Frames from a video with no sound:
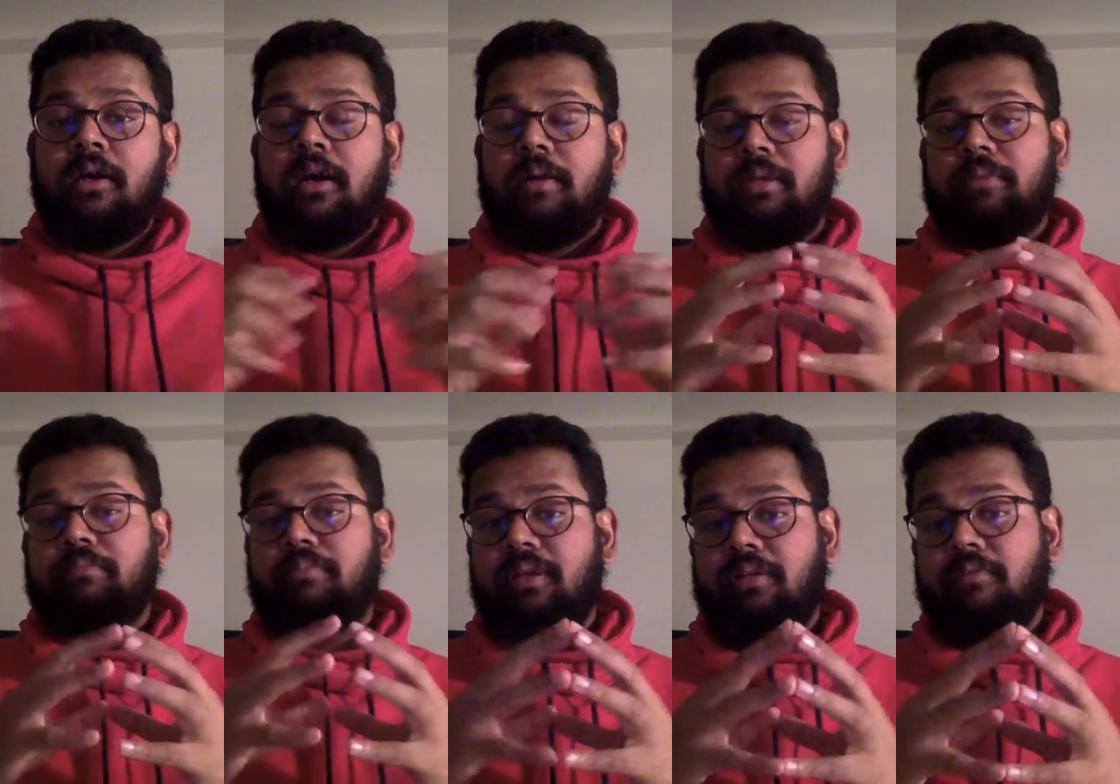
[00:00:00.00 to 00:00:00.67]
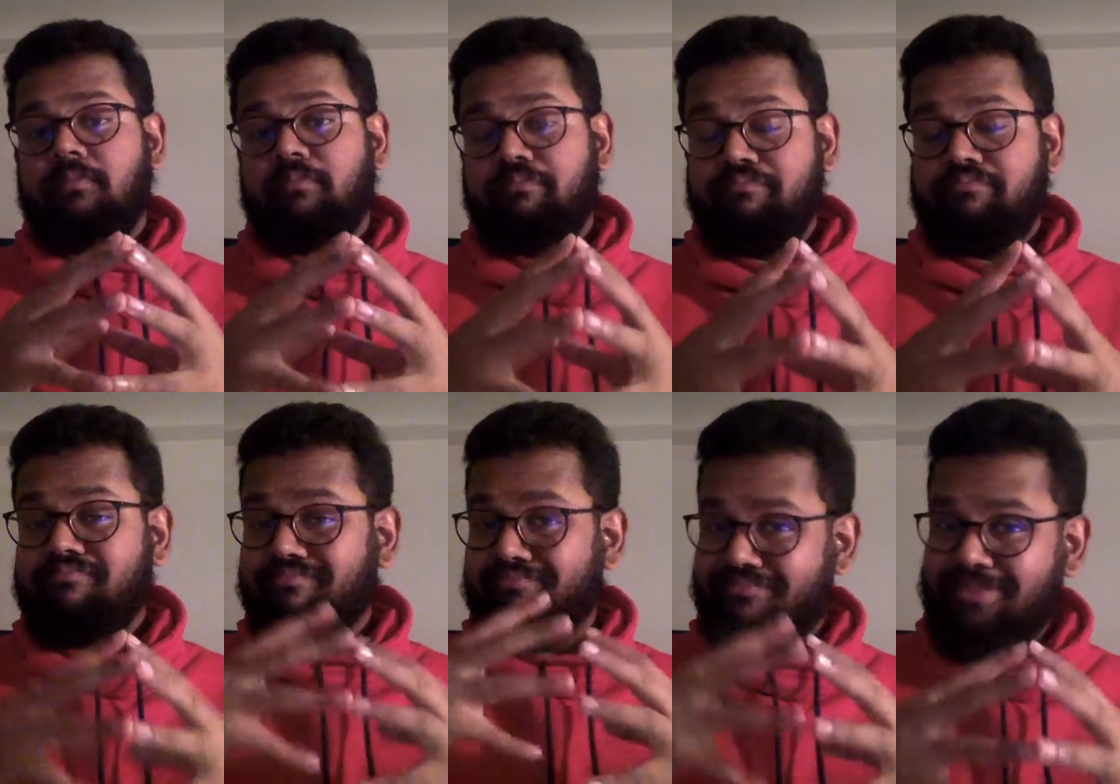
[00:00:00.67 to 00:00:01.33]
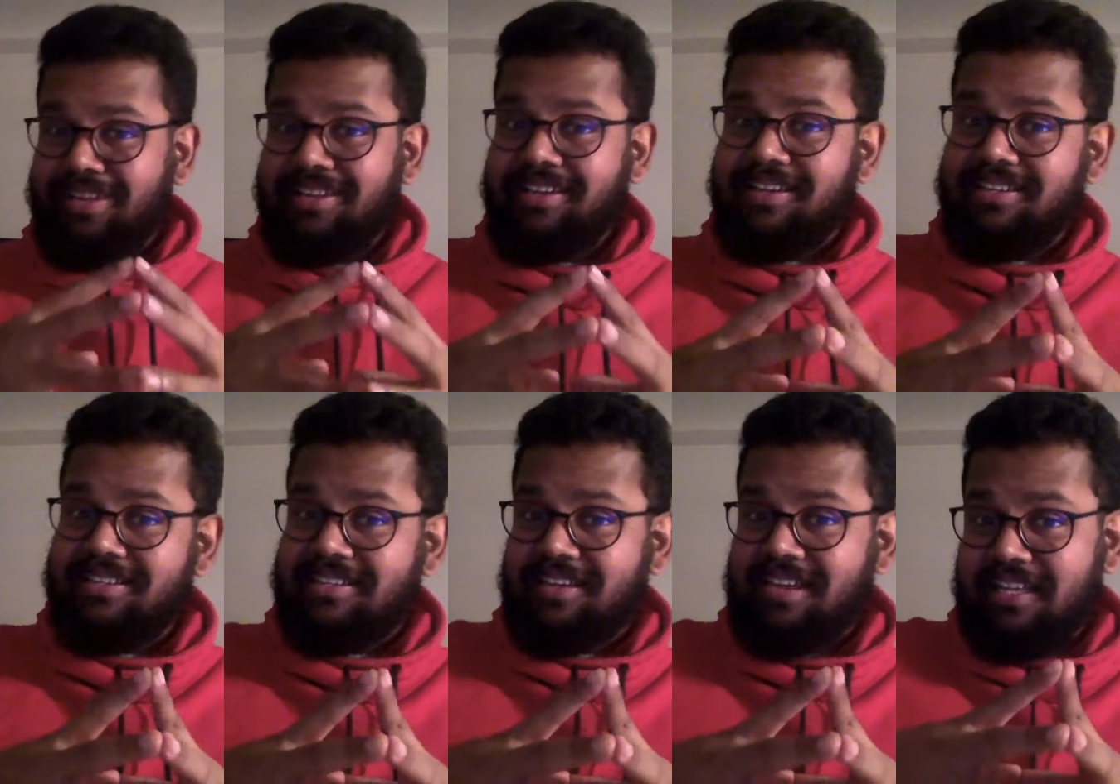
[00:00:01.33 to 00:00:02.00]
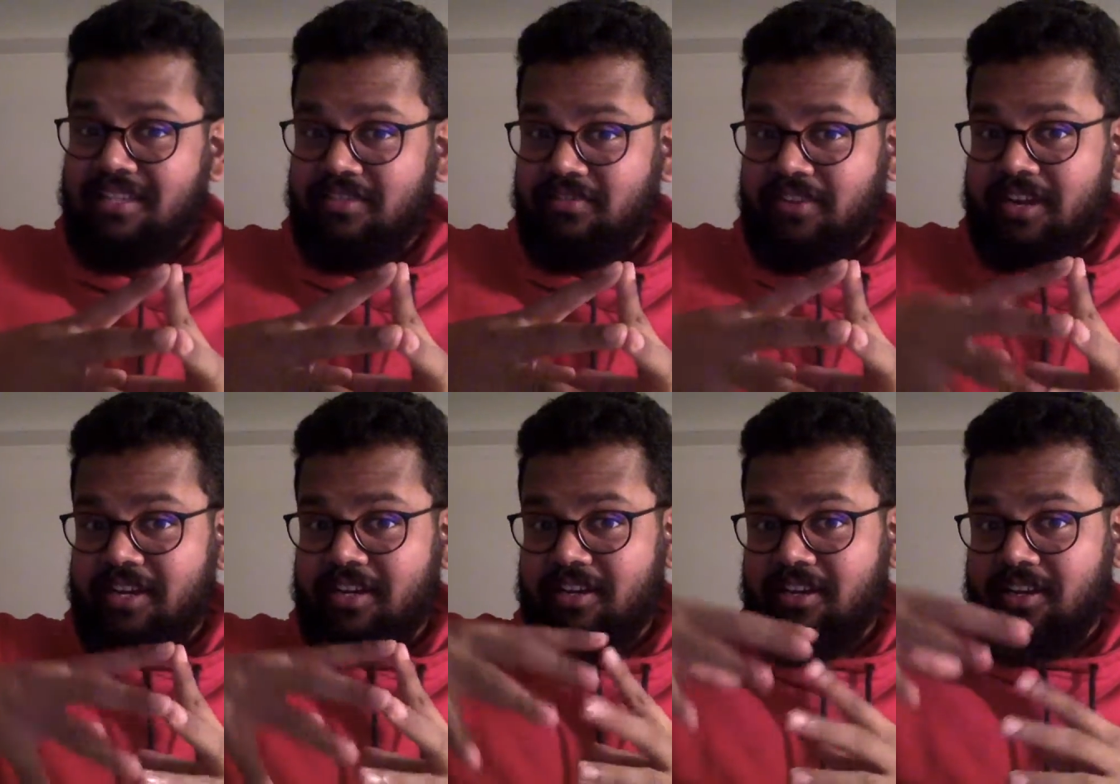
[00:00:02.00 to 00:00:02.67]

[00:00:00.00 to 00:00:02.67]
I mean, milk is classified